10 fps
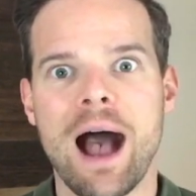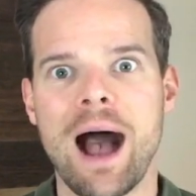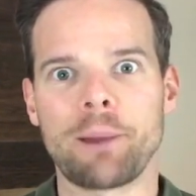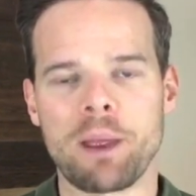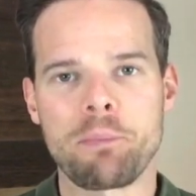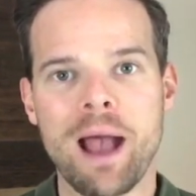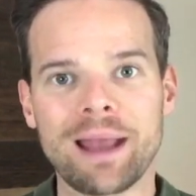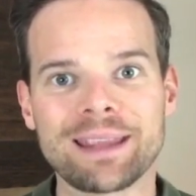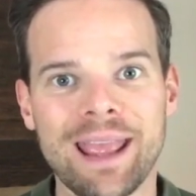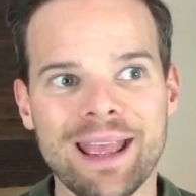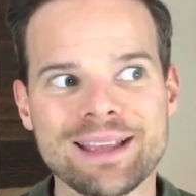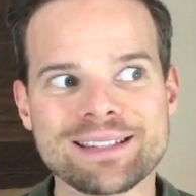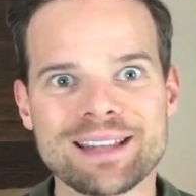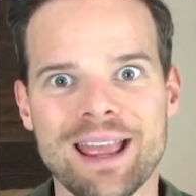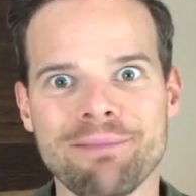on my
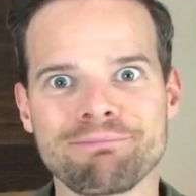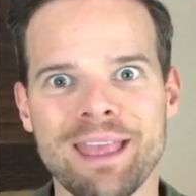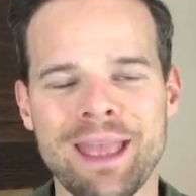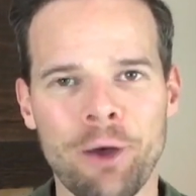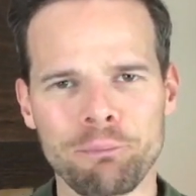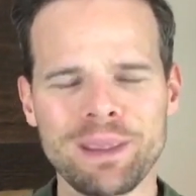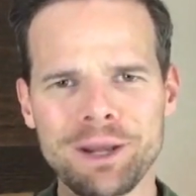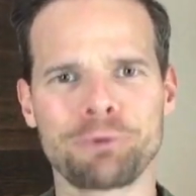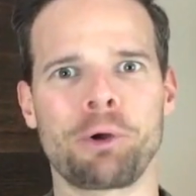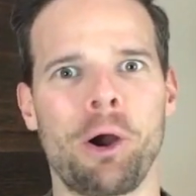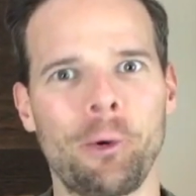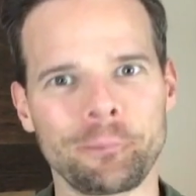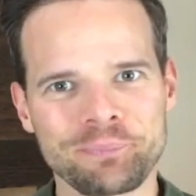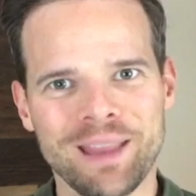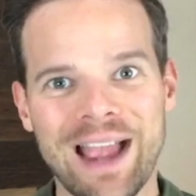podcast, and they help me to
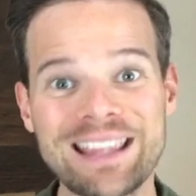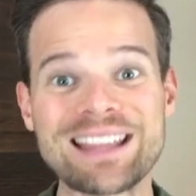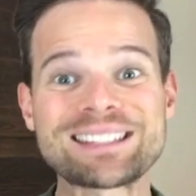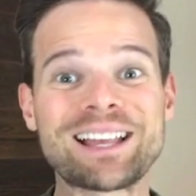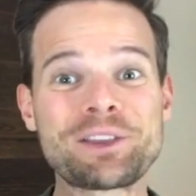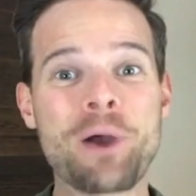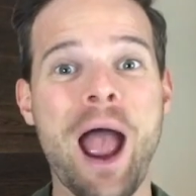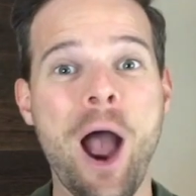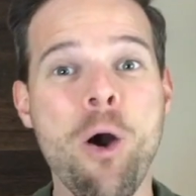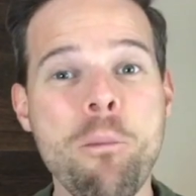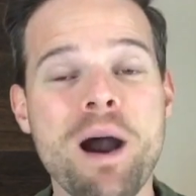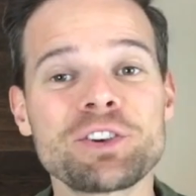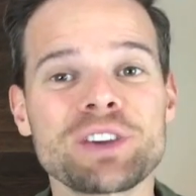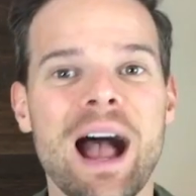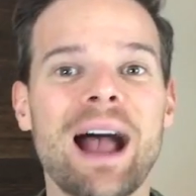grow. I can't tell you how
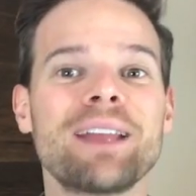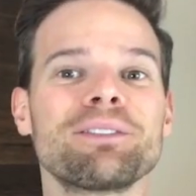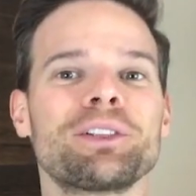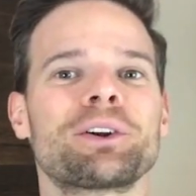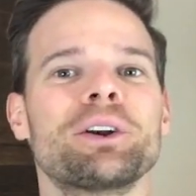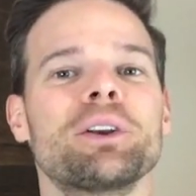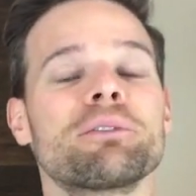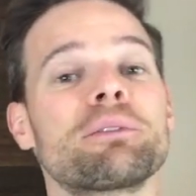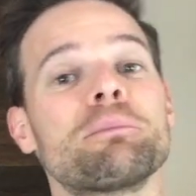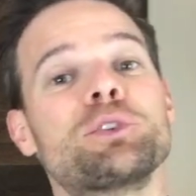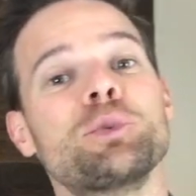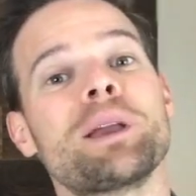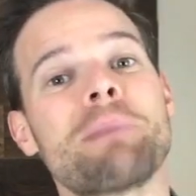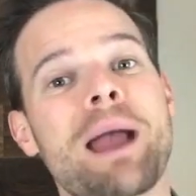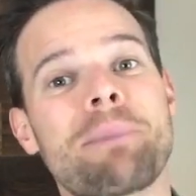much I've learned from
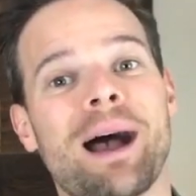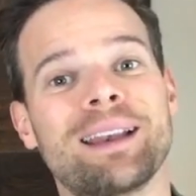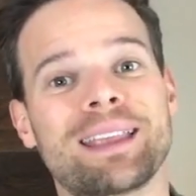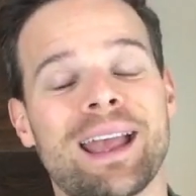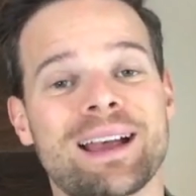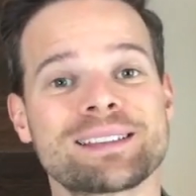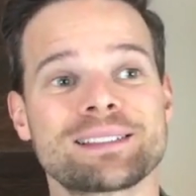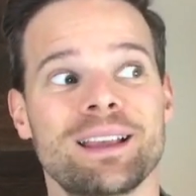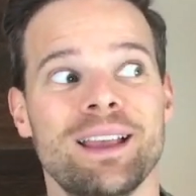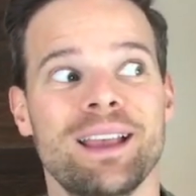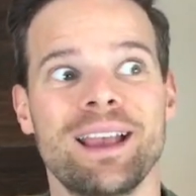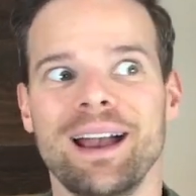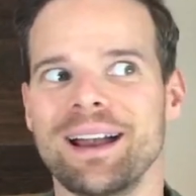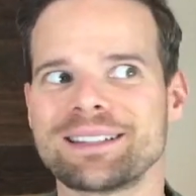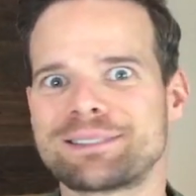doing my podcast.
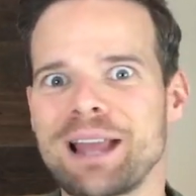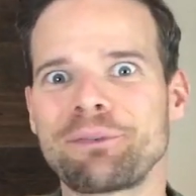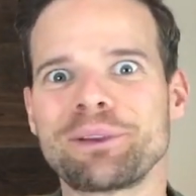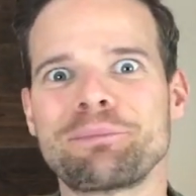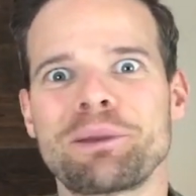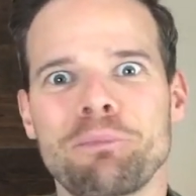It's definitely been